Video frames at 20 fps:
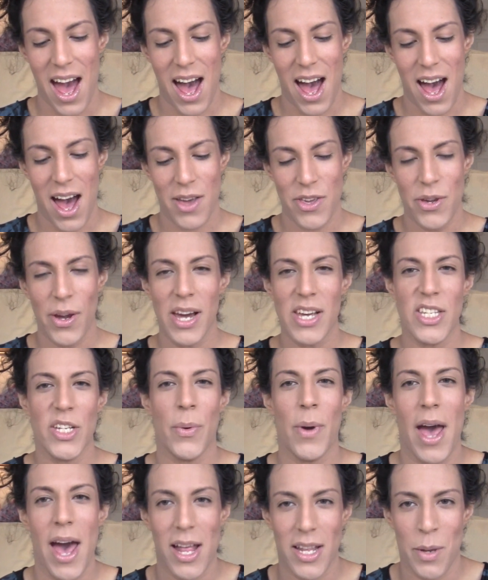uh, you guys
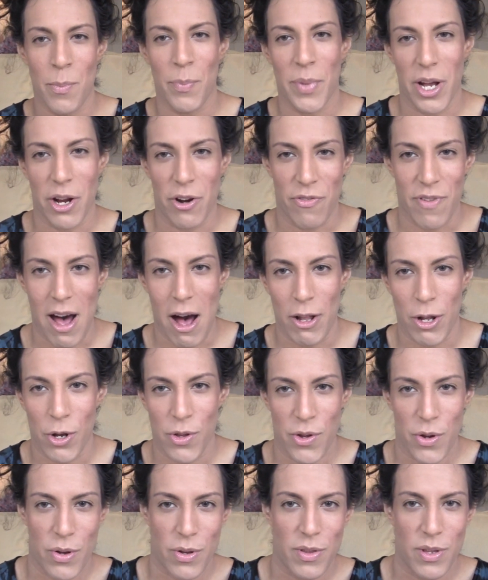know Elle and Blair
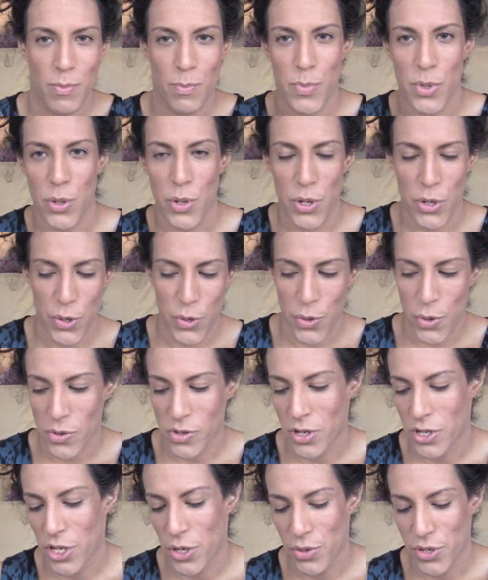Fowler, they're beauty
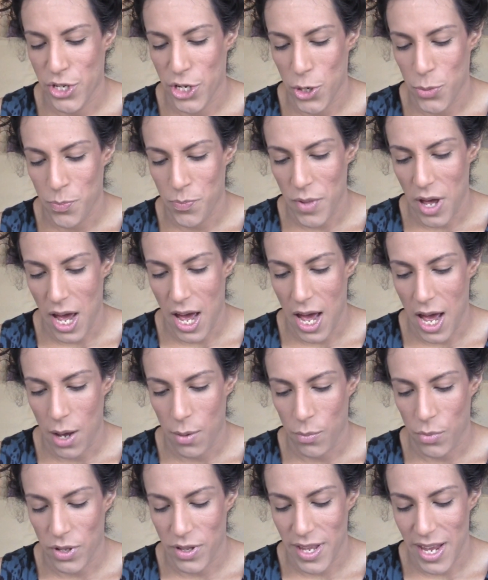gurus on YouTube.
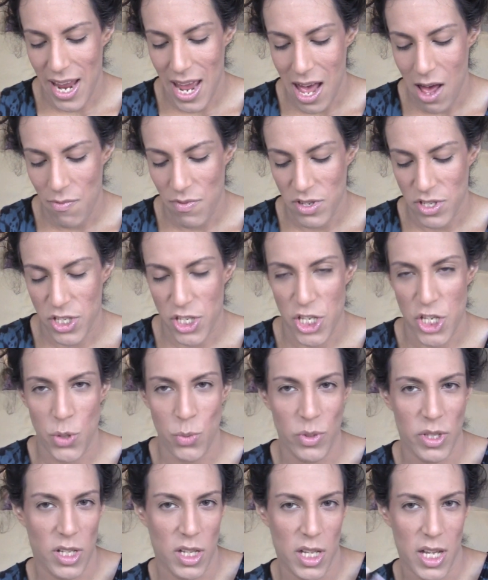Uh, well, they have this
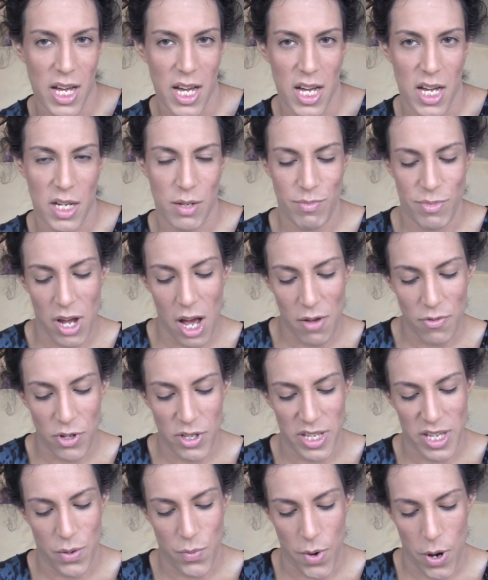cute little uh,
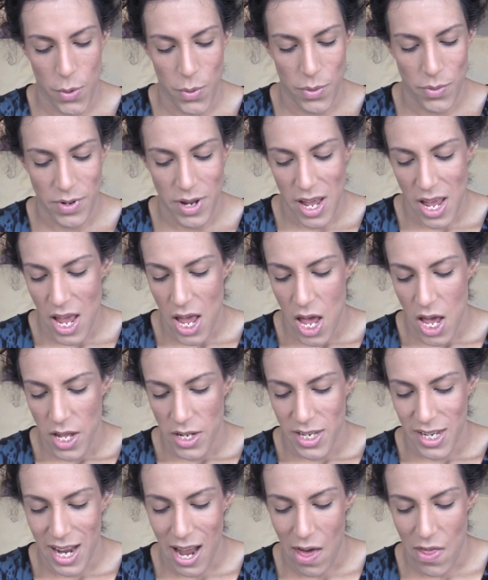novel that they wrote
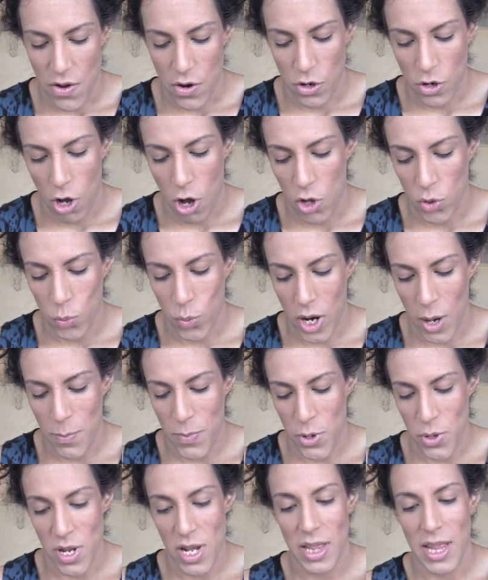together called Where
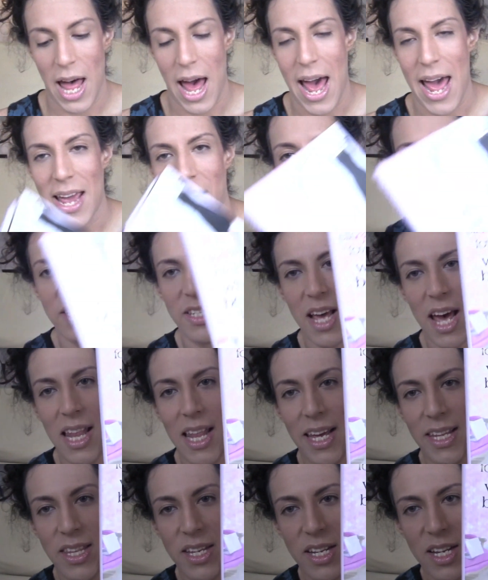Beauty Lies. I
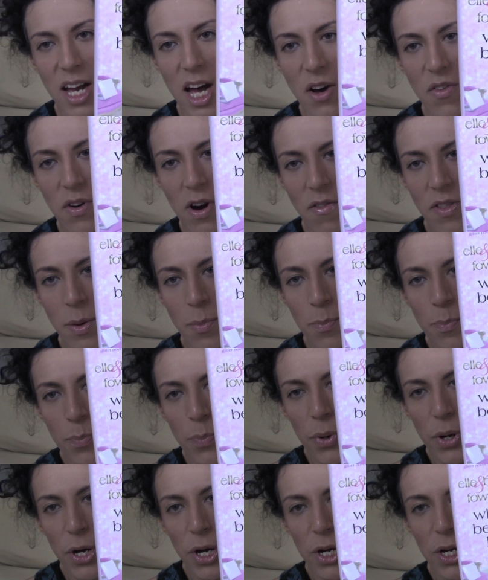like the cover of the
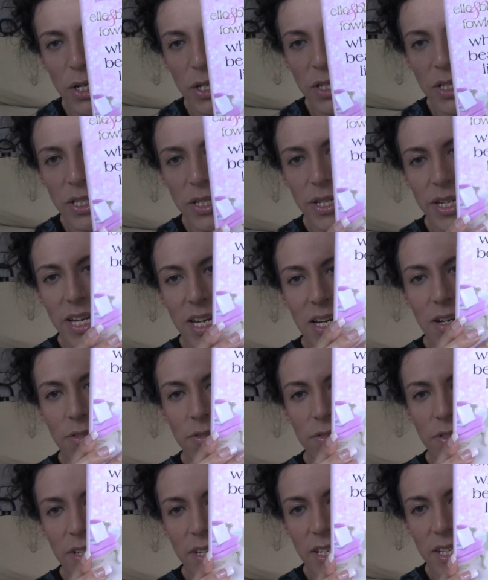book. You
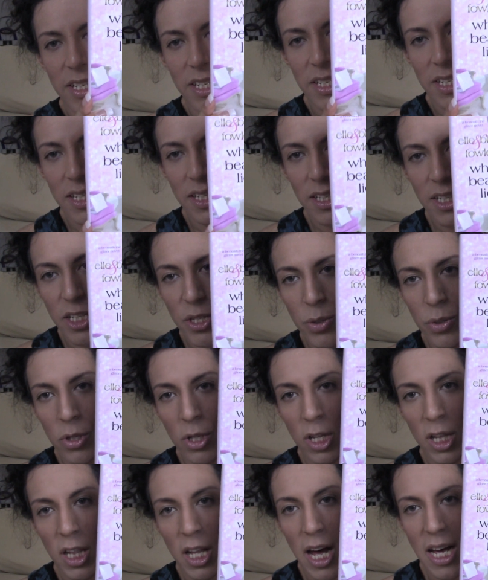have cute
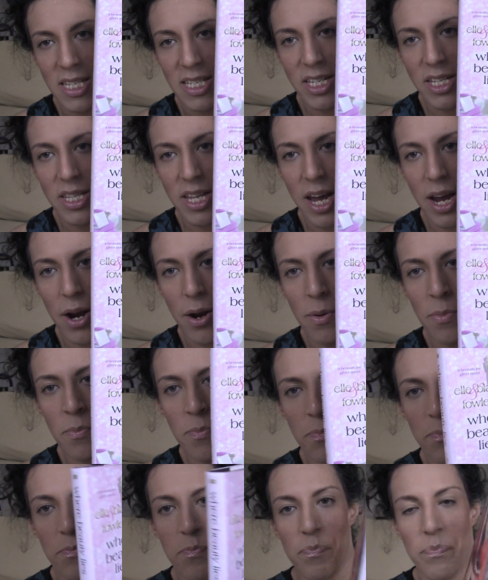little closet there.
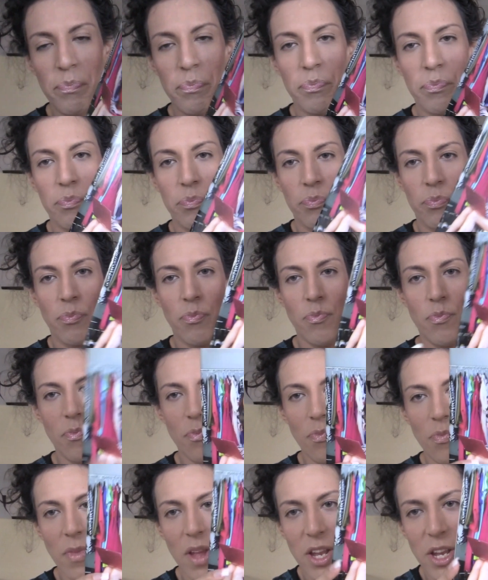
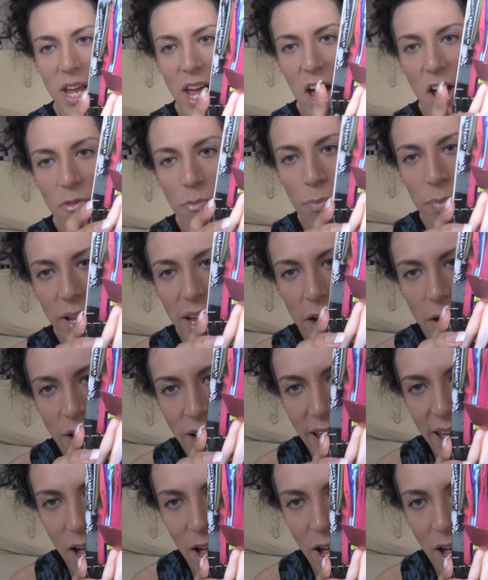You have Blair and